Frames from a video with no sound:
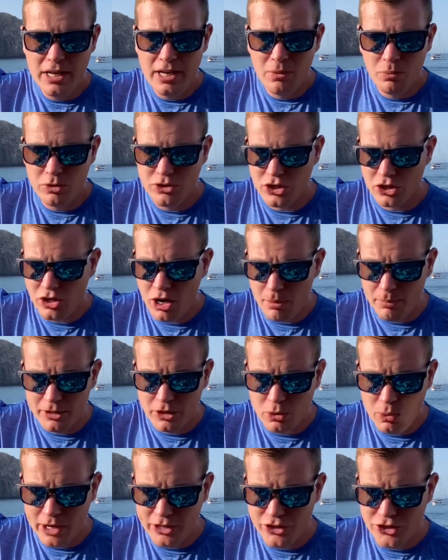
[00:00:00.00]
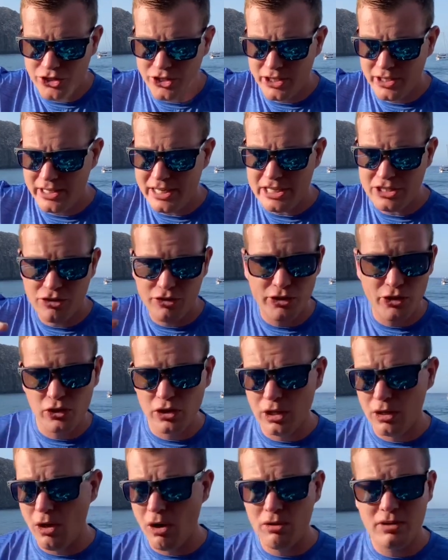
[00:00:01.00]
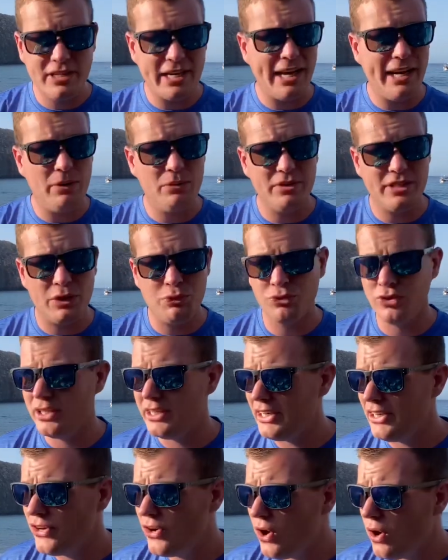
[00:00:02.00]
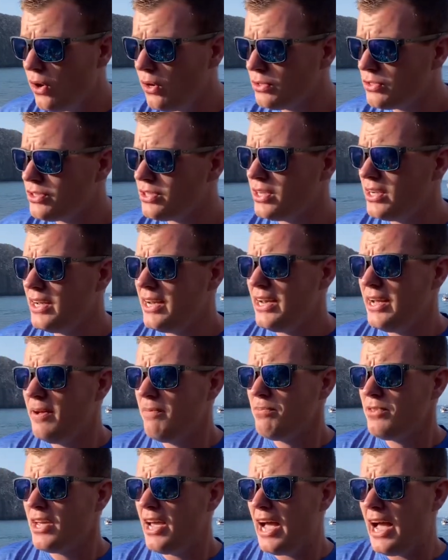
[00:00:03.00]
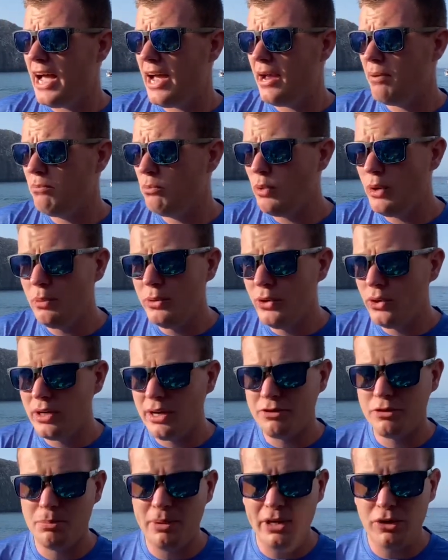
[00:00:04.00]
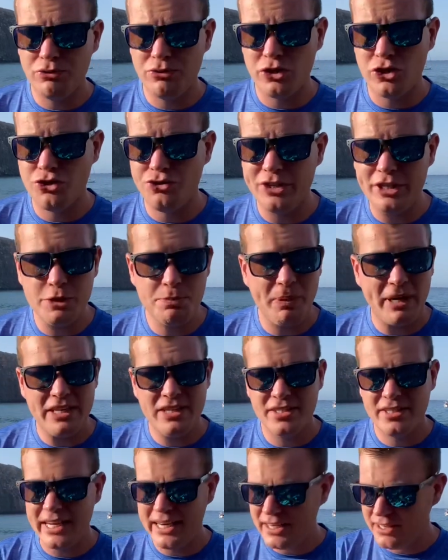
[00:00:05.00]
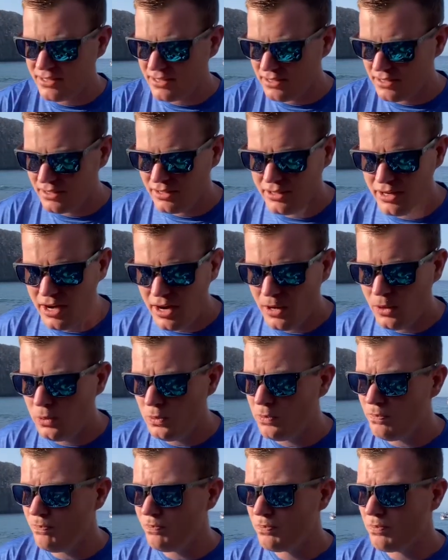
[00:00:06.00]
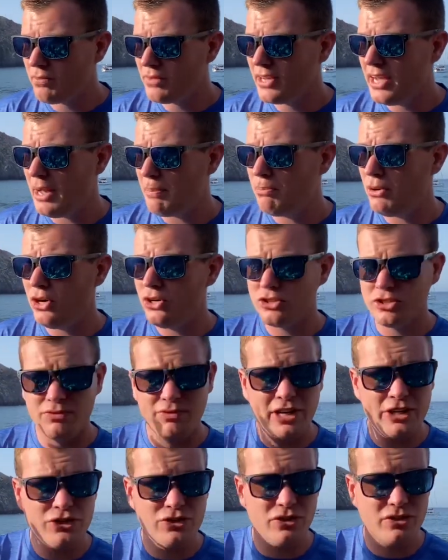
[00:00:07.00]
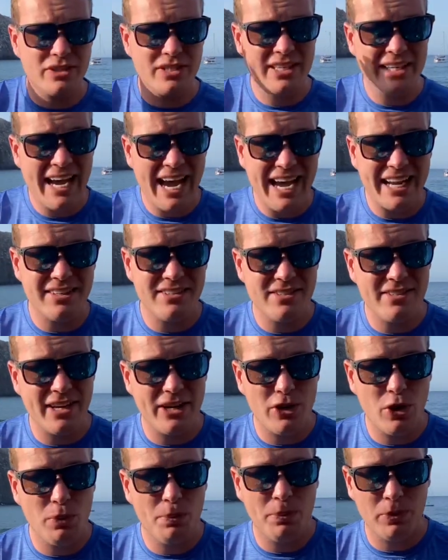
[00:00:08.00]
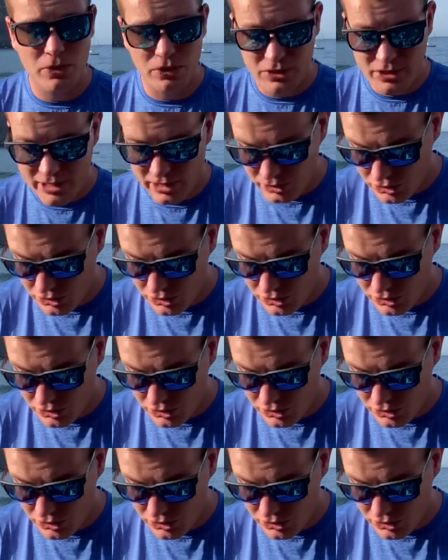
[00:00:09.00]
was a common question. Is there another lockdown? Definitely not. Will we all have to be off the streets by 6? No. Bars and restaurants can stay open until